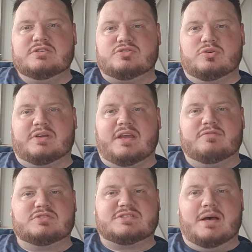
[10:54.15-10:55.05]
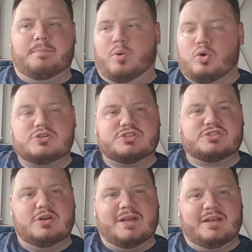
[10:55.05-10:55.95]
sort of give us that push